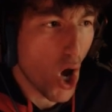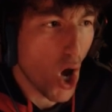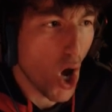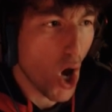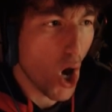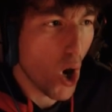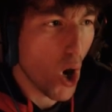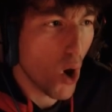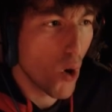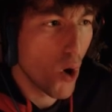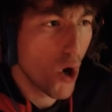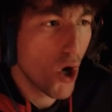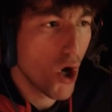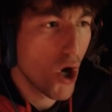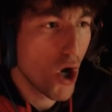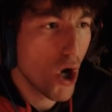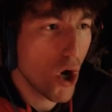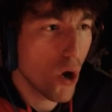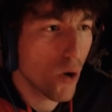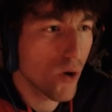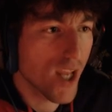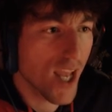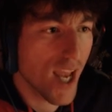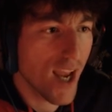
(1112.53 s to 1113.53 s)
Oh,
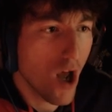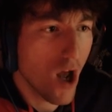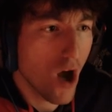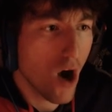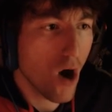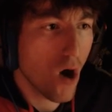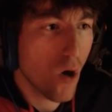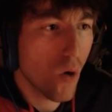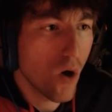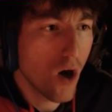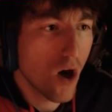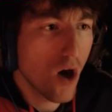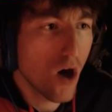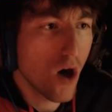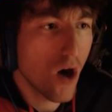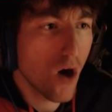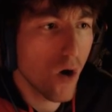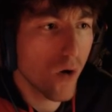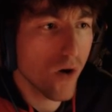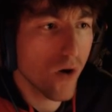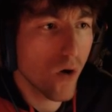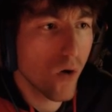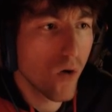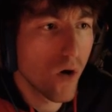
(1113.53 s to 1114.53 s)
okay. Oh, oh
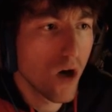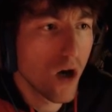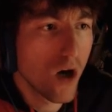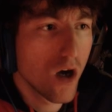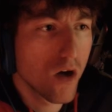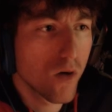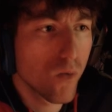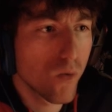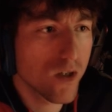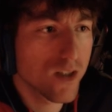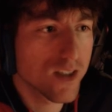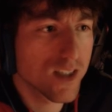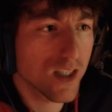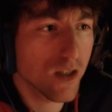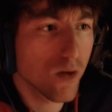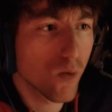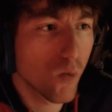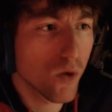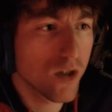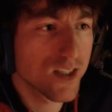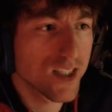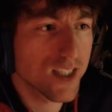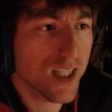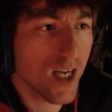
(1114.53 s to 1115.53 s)
no. Where is it?
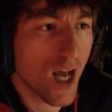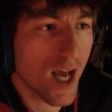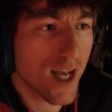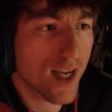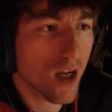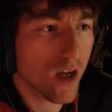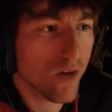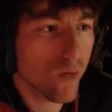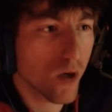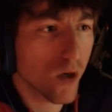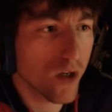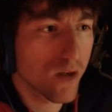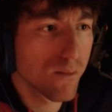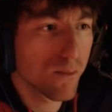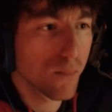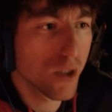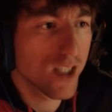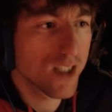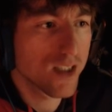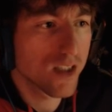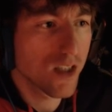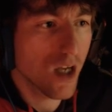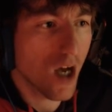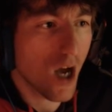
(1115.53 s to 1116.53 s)
Where is it? I gotta run.
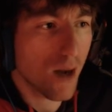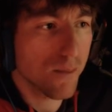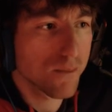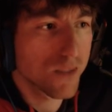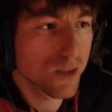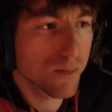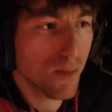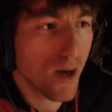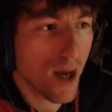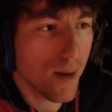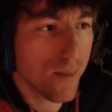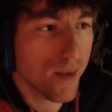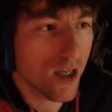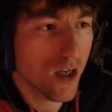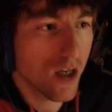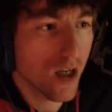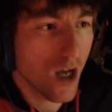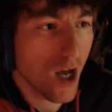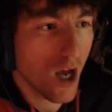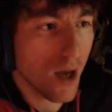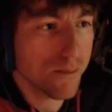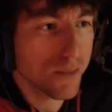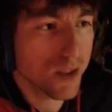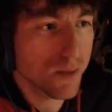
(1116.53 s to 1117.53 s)
Please, I'm spamming.
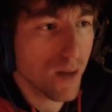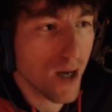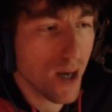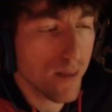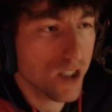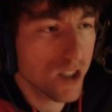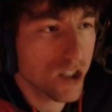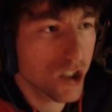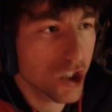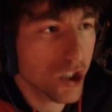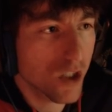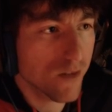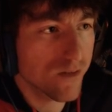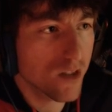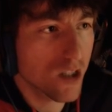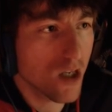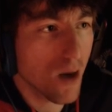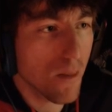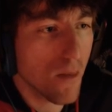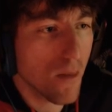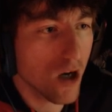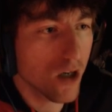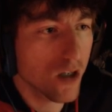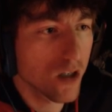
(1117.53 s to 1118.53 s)
I'm spamming shift.
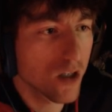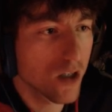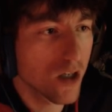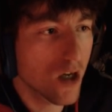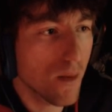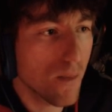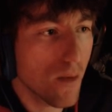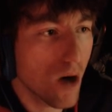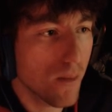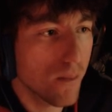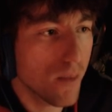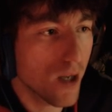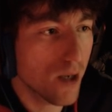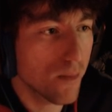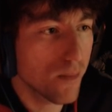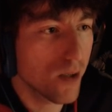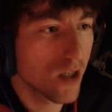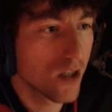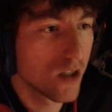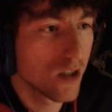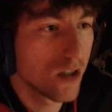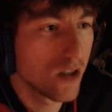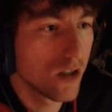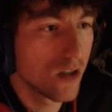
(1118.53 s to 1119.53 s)
Come on. Come on, baby.
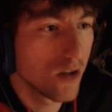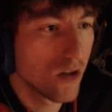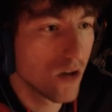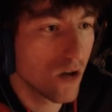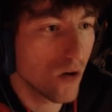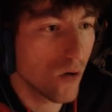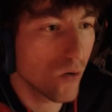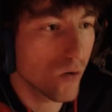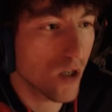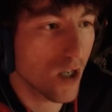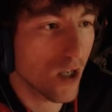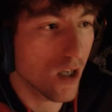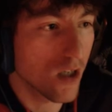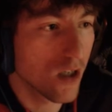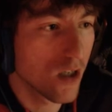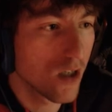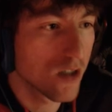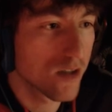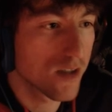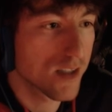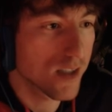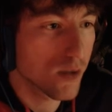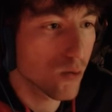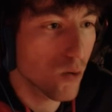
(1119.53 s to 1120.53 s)
Okay.
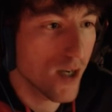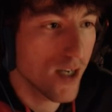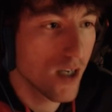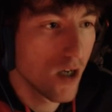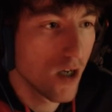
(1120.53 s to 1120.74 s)
This way?